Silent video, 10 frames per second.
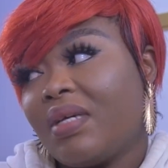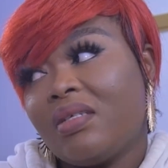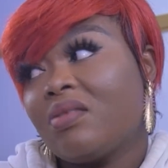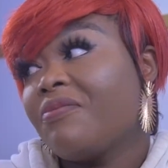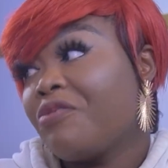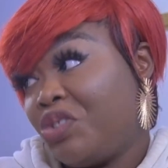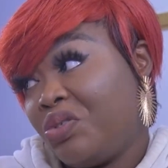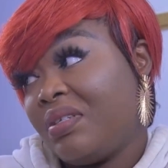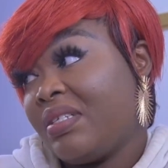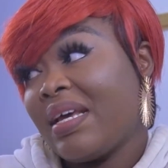It is
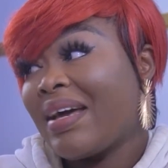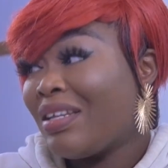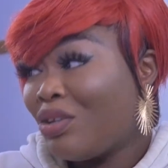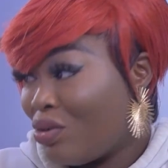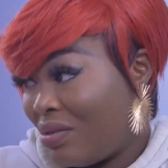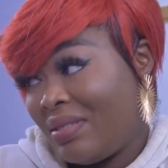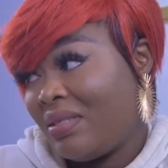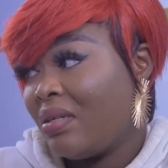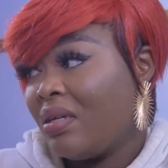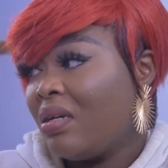unfortunate. I cannot